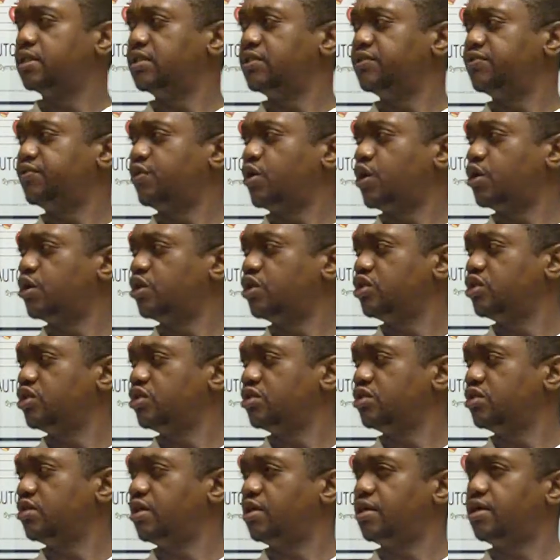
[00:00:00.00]
as far
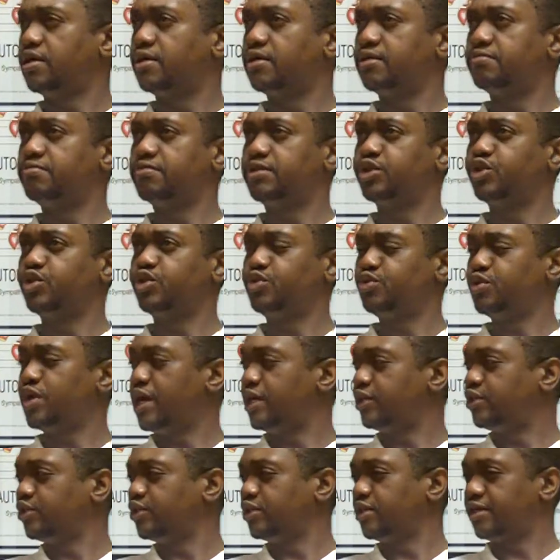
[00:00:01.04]
as my
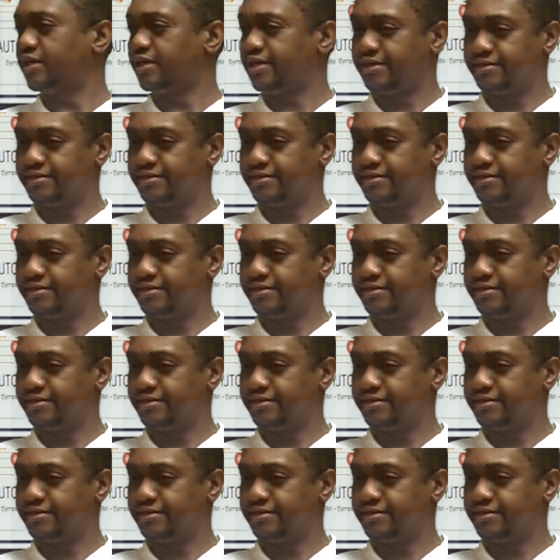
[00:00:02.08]
stretch,